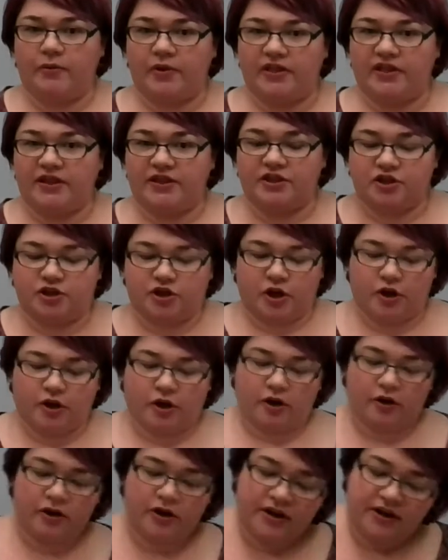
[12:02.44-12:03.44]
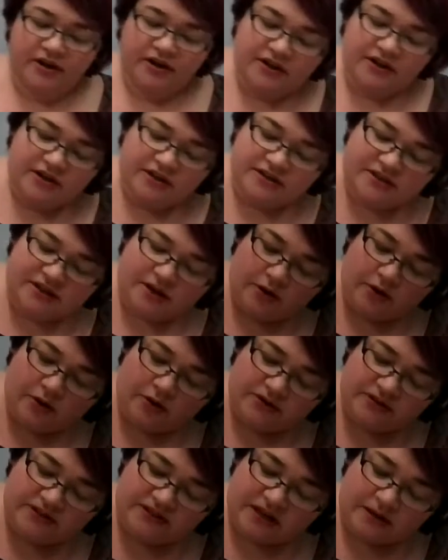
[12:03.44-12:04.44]
with this journal.
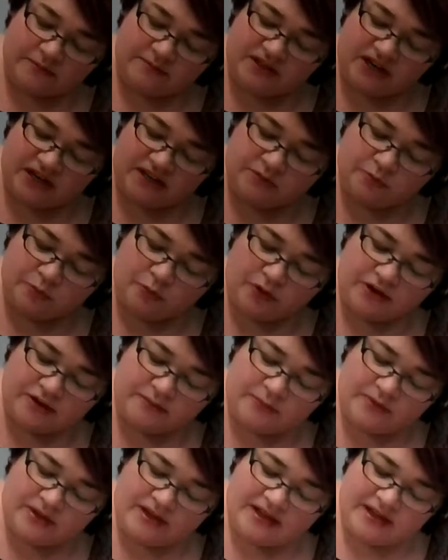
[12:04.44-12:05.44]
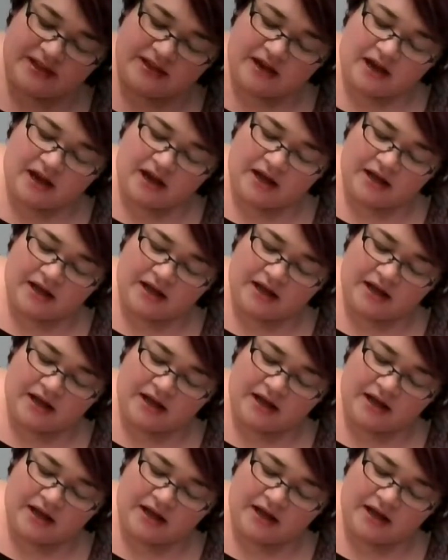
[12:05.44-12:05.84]
So subject would be